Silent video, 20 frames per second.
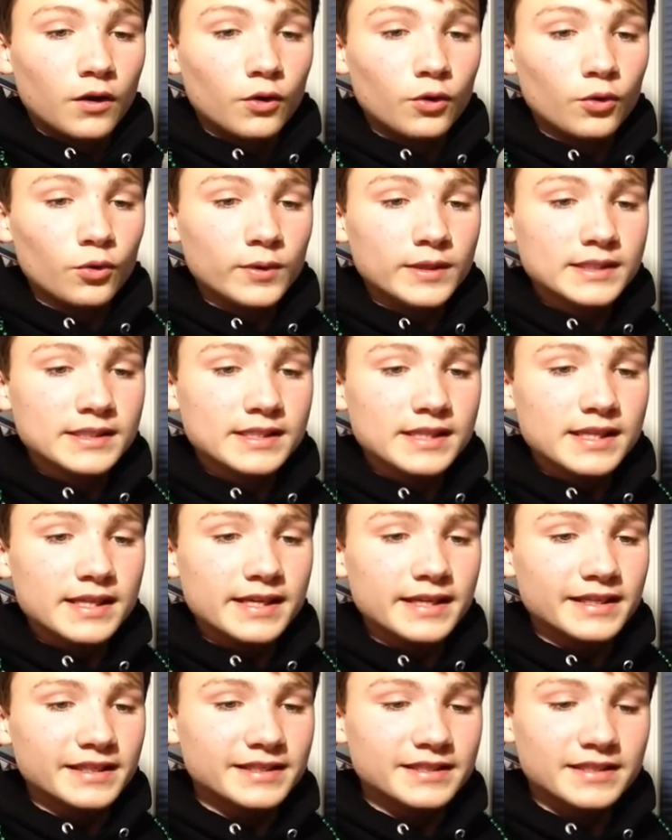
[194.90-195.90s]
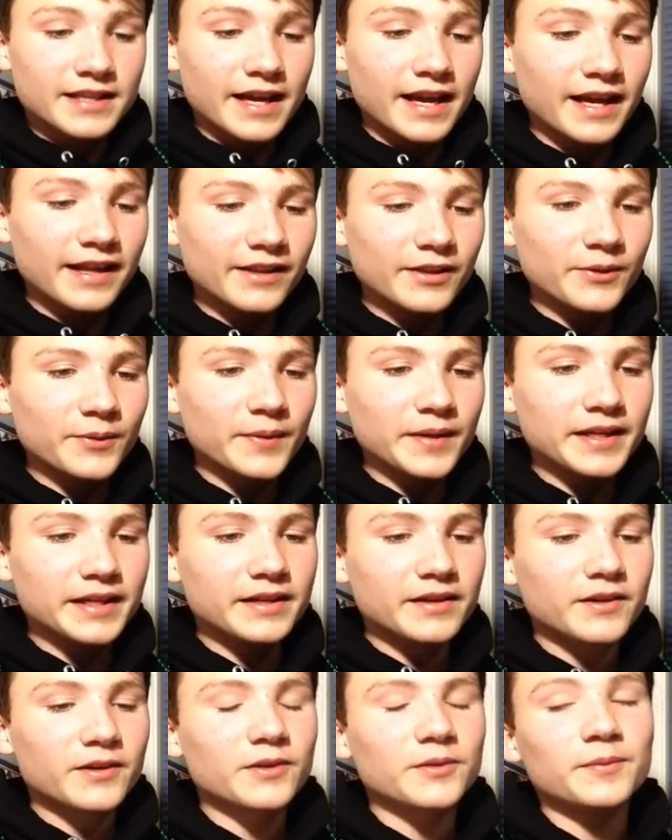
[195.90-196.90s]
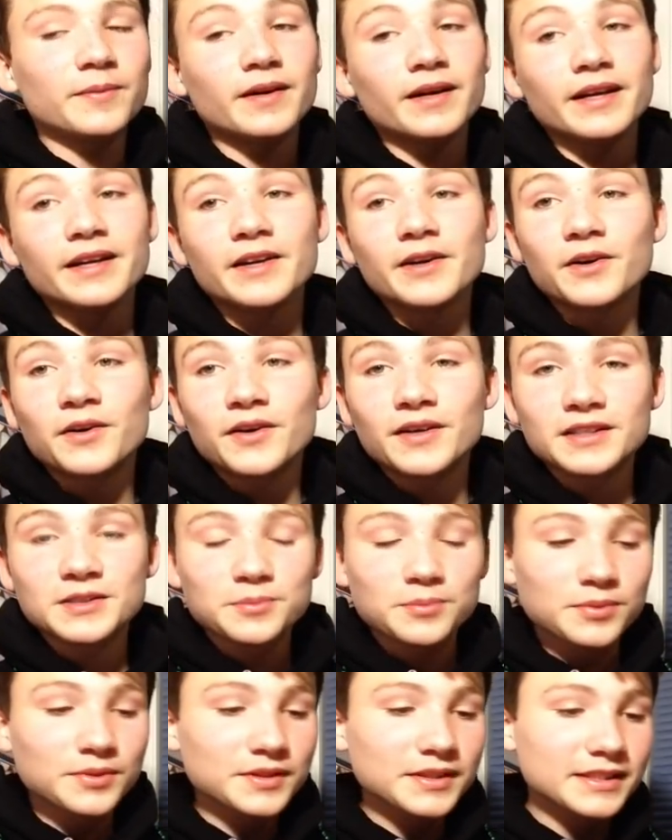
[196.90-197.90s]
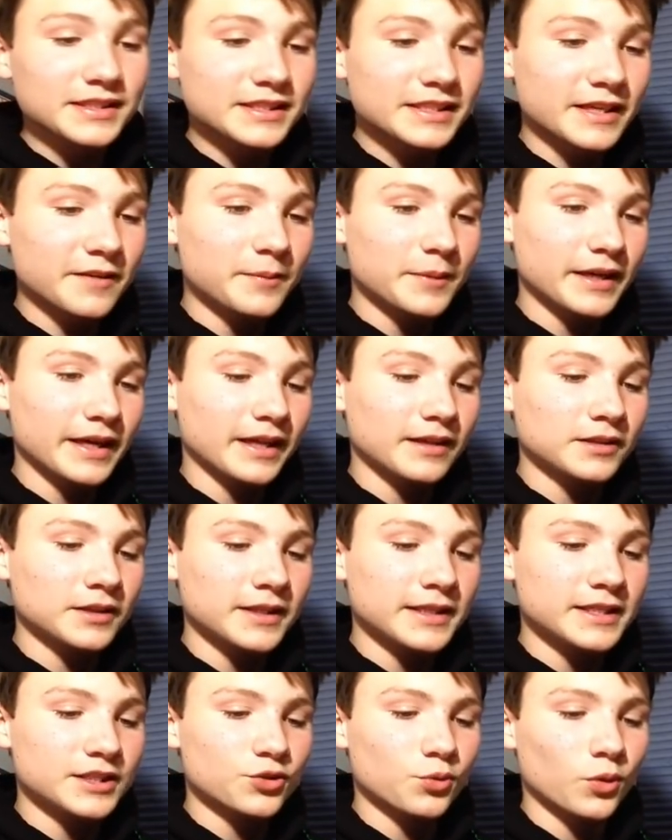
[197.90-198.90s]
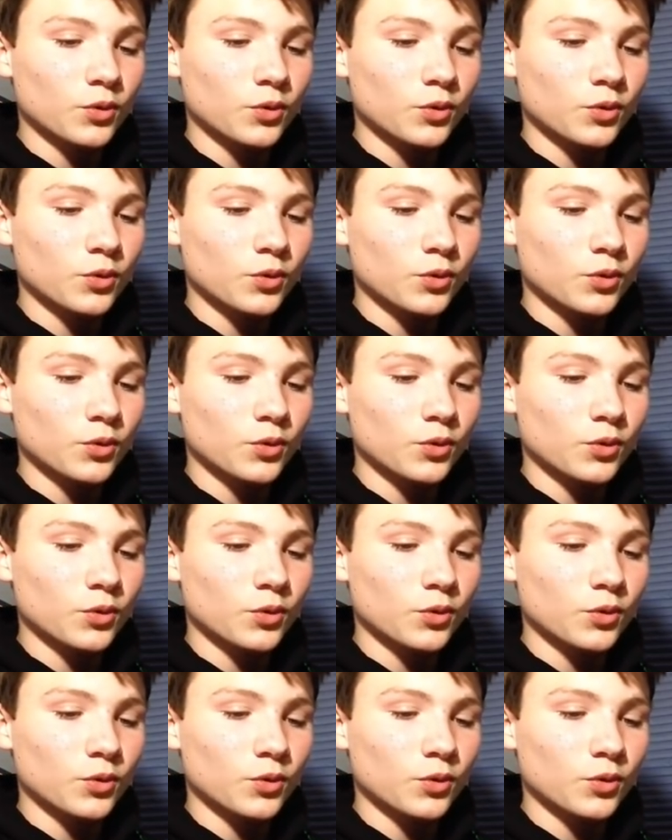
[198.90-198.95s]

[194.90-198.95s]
Who is this? Halloween. Oh my gosh. Please give me at least